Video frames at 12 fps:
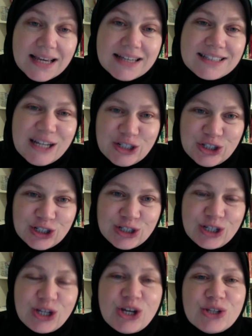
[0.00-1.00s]

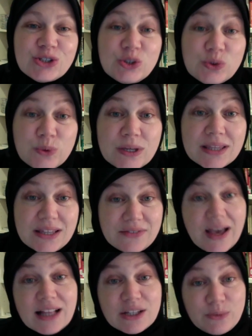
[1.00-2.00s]
essentially doing the
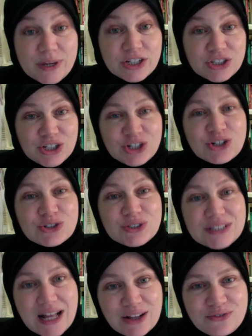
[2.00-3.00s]
evaluation
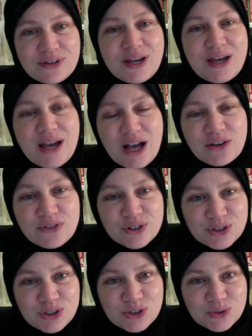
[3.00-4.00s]
herself of
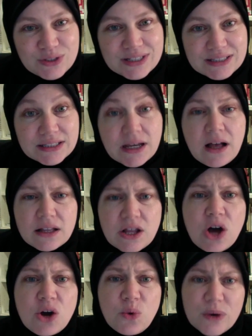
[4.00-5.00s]
her students,
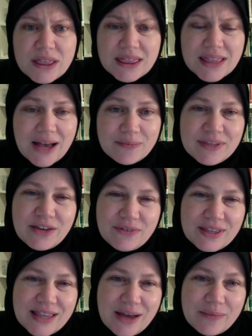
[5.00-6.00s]
along with them,
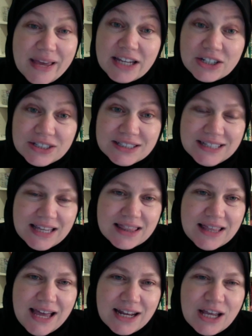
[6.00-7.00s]
giving them agency in
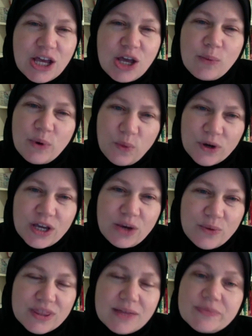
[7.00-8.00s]
that, but working
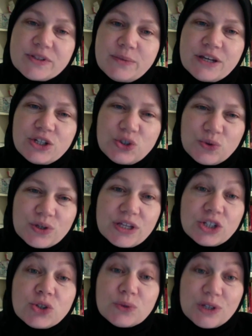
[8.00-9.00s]
with them to make sure they
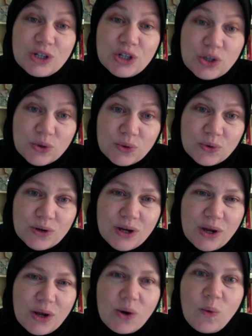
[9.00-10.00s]
truly knew
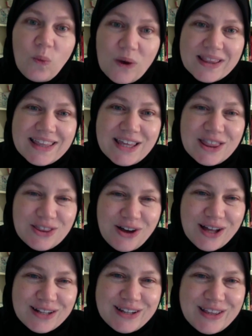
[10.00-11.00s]
what they
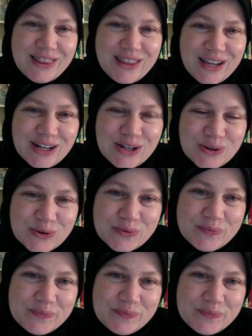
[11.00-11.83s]
thought they knew.